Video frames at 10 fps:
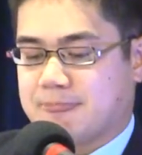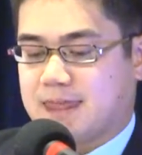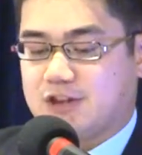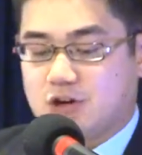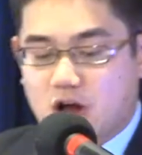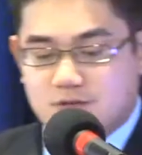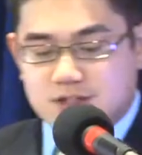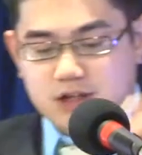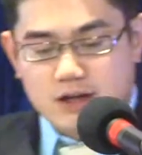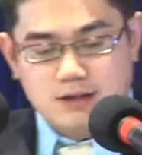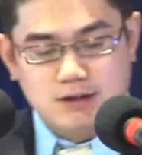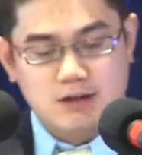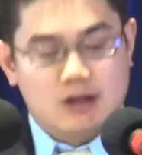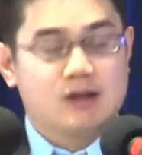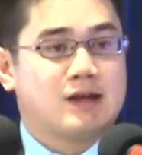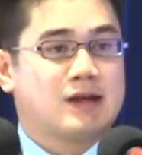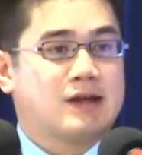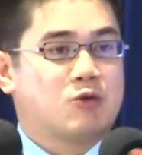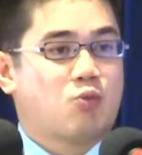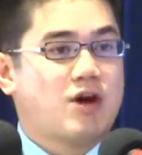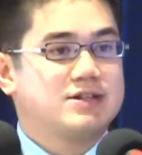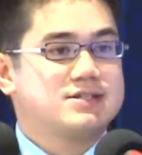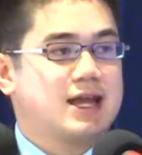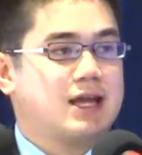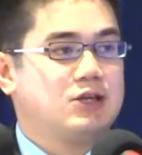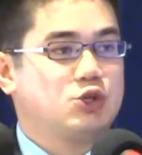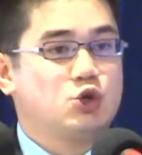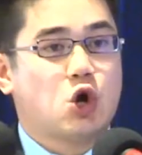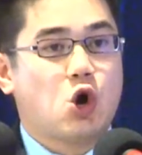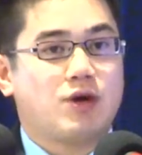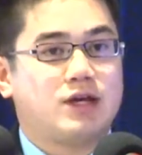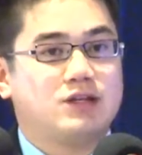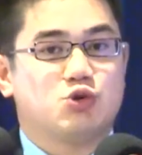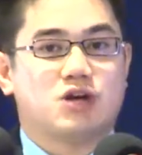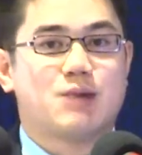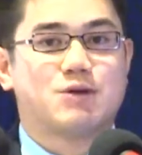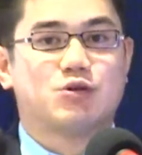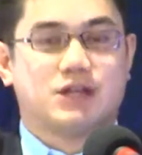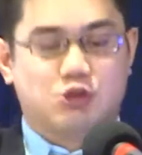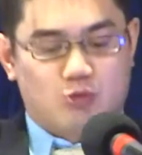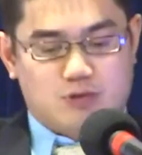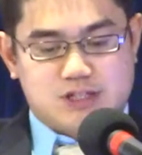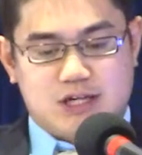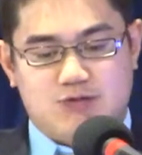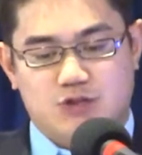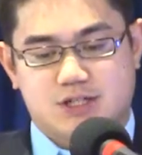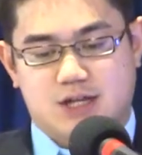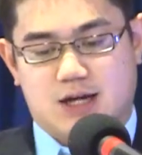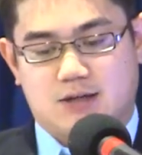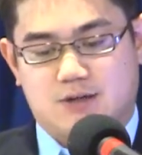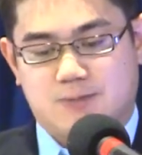And then all of a sudden, one day, you go in, you come out, and you receive your sight.